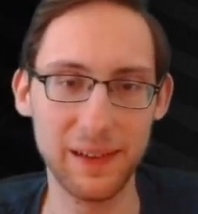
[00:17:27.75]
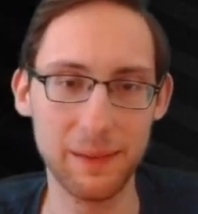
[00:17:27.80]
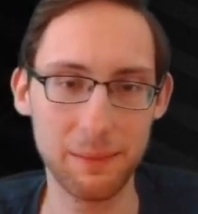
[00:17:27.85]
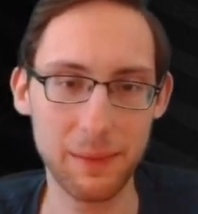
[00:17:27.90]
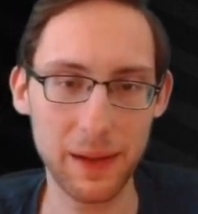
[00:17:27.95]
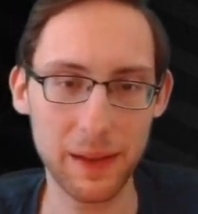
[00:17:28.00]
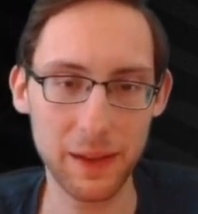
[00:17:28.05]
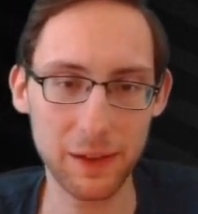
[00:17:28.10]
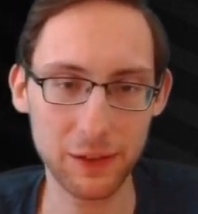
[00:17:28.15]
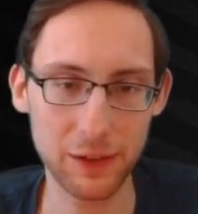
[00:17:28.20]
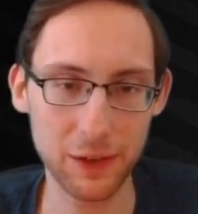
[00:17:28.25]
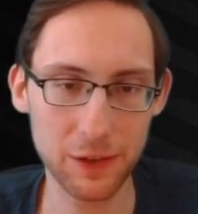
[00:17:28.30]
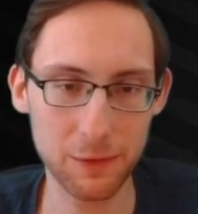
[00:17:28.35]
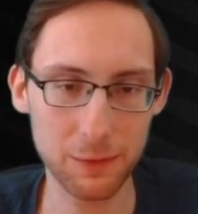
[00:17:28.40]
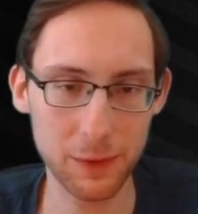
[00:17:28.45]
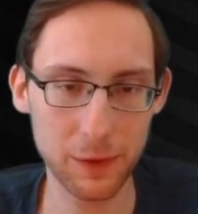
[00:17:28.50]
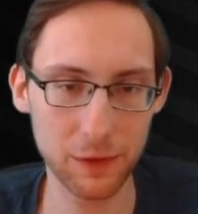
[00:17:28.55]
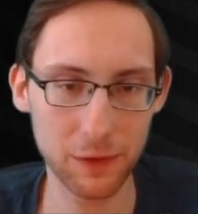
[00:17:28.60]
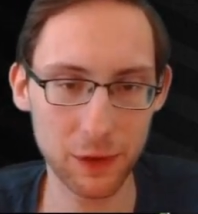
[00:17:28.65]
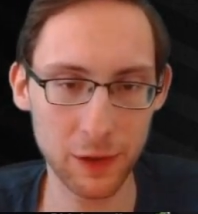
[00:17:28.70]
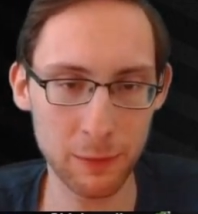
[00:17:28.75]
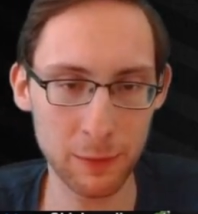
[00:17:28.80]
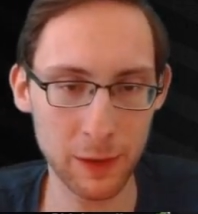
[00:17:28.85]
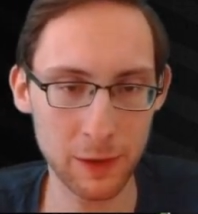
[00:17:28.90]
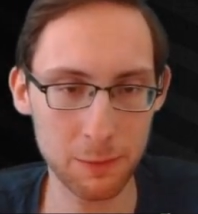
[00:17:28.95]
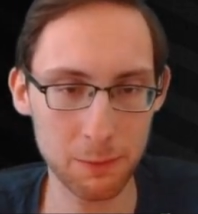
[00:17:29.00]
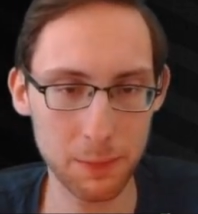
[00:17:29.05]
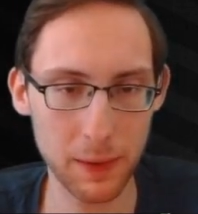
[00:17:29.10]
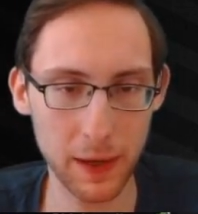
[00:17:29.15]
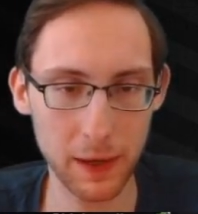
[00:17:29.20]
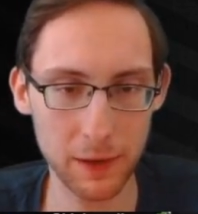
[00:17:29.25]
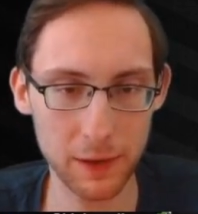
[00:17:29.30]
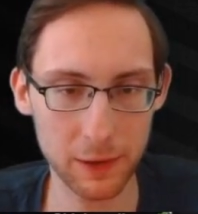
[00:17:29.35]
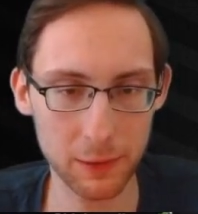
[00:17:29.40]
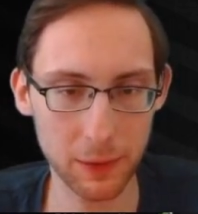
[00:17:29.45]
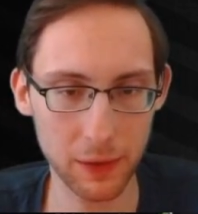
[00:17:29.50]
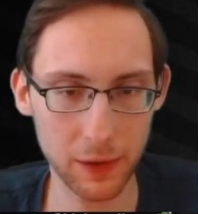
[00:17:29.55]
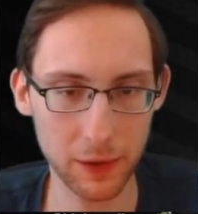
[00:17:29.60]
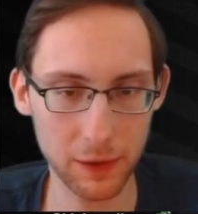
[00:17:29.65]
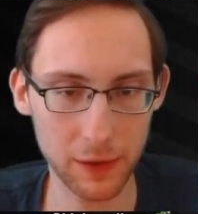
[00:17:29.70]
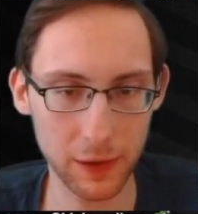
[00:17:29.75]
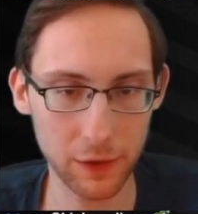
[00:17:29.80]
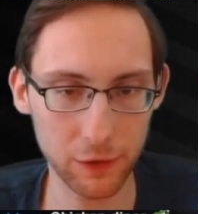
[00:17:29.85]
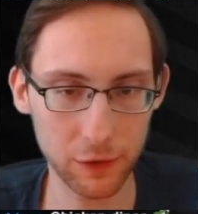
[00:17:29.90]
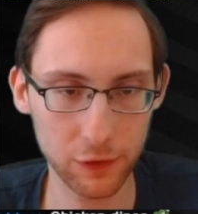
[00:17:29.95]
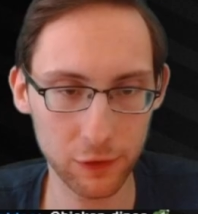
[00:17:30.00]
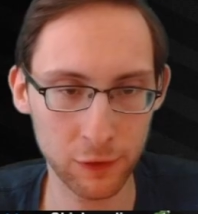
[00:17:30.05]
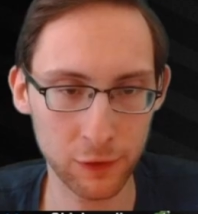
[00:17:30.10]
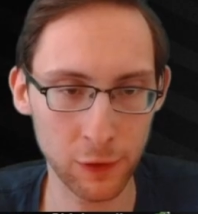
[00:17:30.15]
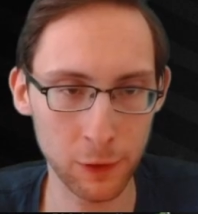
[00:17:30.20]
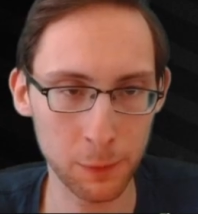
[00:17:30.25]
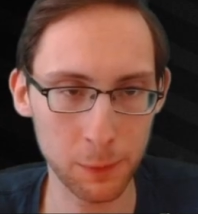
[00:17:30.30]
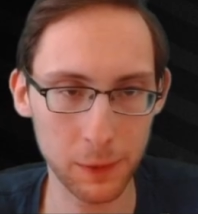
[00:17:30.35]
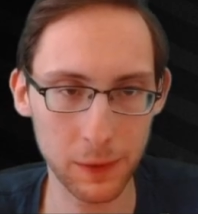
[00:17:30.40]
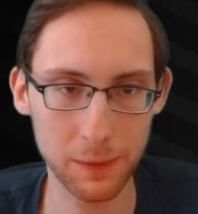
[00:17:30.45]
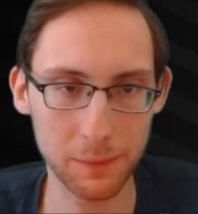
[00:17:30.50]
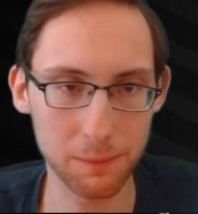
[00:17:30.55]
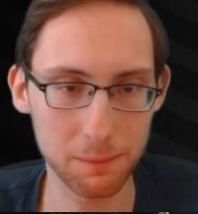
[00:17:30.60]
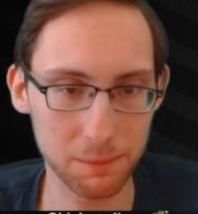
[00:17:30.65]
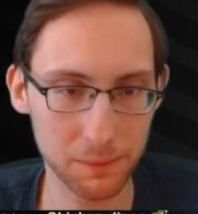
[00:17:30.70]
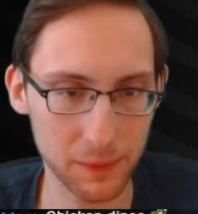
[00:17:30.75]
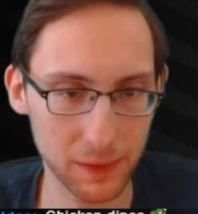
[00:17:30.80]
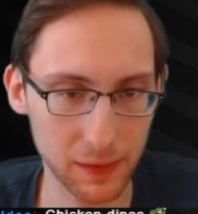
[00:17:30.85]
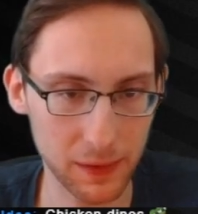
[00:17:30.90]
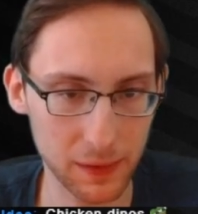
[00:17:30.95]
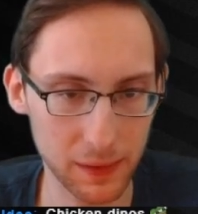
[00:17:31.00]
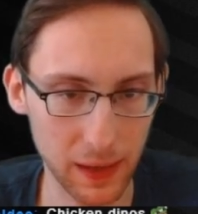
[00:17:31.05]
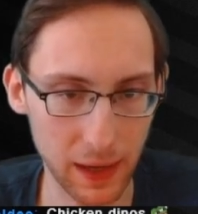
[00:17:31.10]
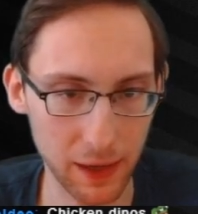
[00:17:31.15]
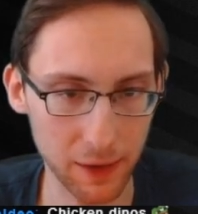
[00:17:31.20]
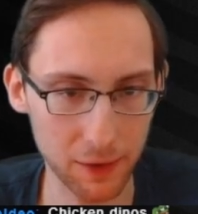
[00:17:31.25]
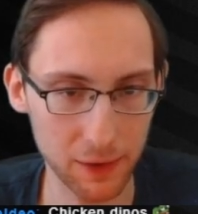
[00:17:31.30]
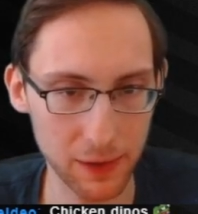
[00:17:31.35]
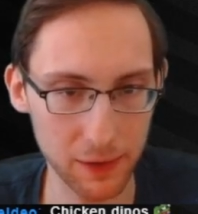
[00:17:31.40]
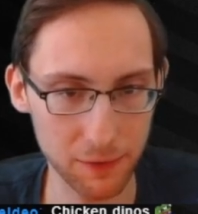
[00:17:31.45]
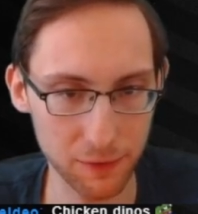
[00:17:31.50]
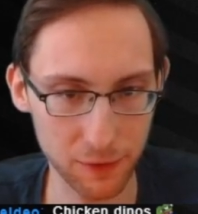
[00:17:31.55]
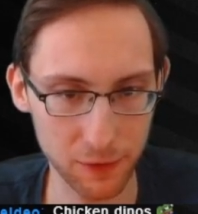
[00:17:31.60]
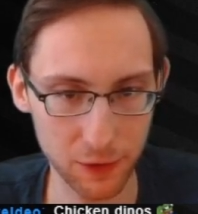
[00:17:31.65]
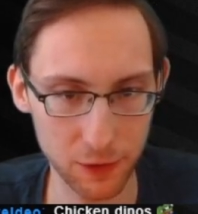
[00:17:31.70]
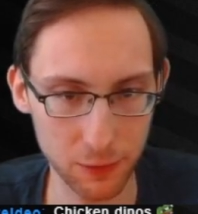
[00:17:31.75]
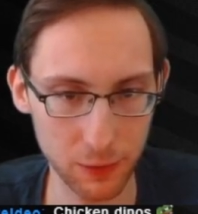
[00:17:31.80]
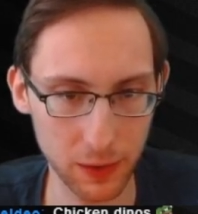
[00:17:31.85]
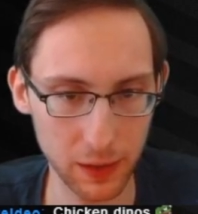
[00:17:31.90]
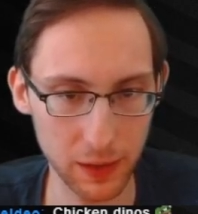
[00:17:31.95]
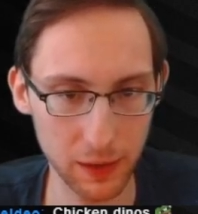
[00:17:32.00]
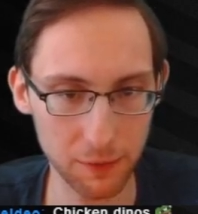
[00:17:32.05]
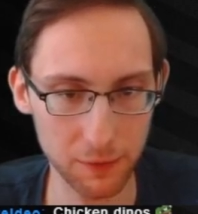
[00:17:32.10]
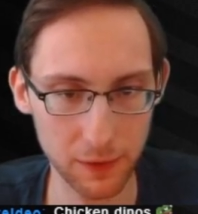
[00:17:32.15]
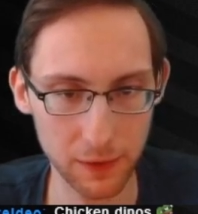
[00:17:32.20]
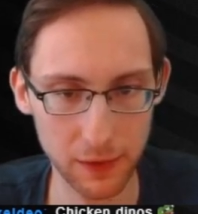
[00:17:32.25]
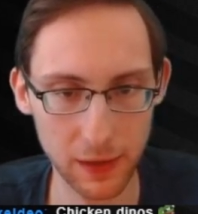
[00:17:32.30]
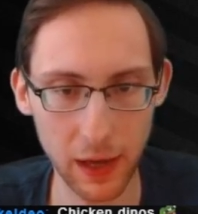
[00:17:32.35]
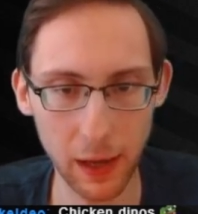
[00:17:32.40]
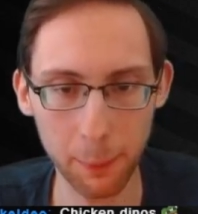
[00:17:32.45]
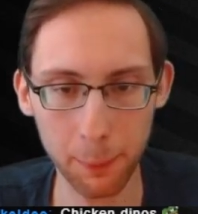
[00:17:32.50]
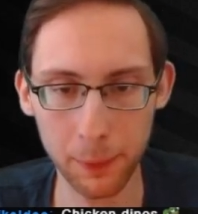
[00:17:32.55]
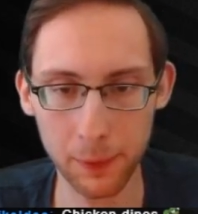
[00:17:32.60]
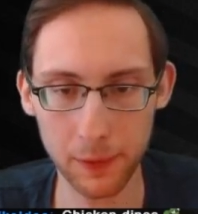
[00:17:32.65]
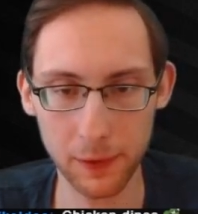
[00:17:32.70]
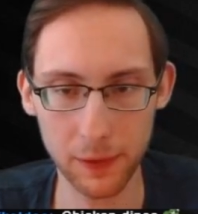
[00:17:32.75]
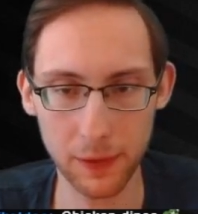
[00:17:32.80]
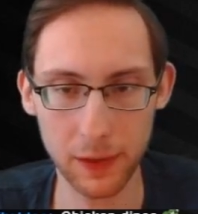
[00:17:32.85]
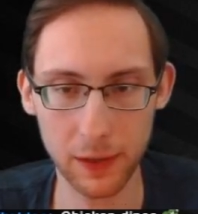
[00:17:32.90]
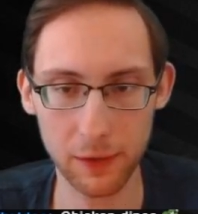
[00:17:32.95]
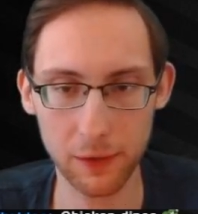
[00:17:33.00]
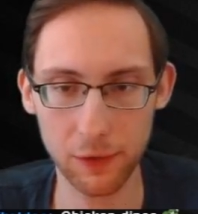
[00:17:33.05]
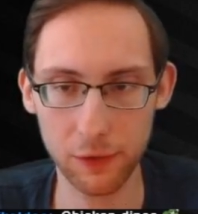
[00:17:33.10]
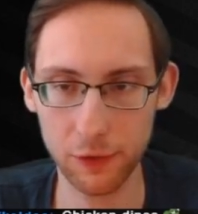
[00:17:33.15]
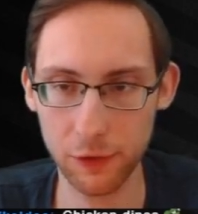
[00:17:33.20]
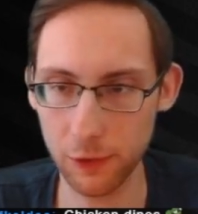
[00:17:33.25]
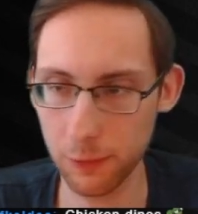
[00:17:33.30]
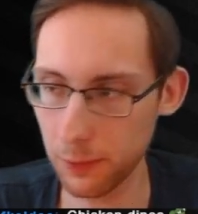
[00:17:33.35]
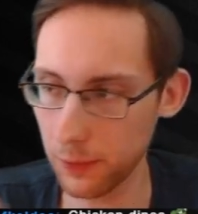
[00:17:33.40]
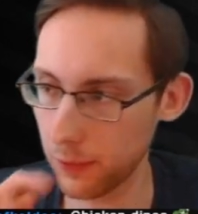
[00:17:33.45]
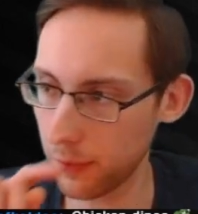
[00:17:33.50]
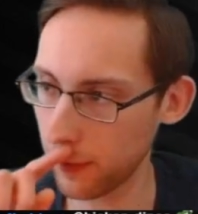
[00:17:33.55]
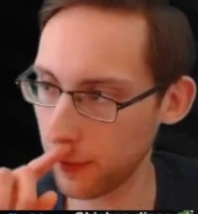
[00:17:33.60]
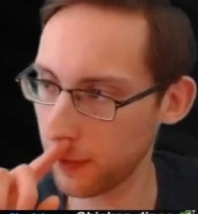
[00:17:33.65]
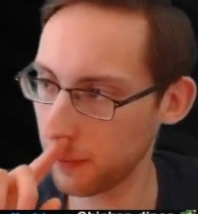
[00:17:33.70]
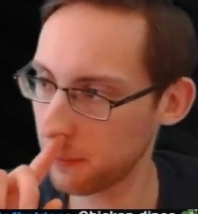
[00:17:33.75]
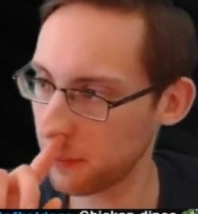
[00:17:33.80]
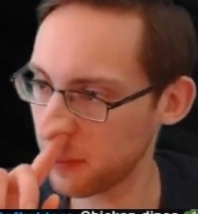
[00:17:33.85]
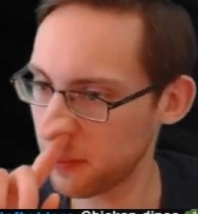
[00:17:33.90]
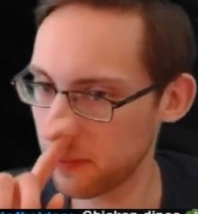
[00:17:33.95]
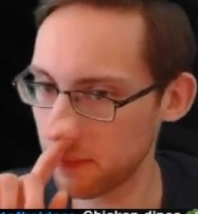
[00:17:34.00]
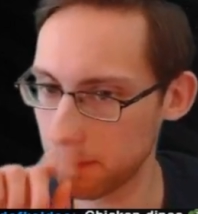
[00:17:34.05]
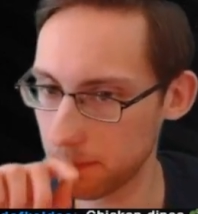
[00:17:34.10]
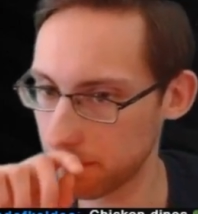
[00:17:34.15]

Man, this could have been so much better without that stupid... I don't even know what even happened in that stupid thing, but...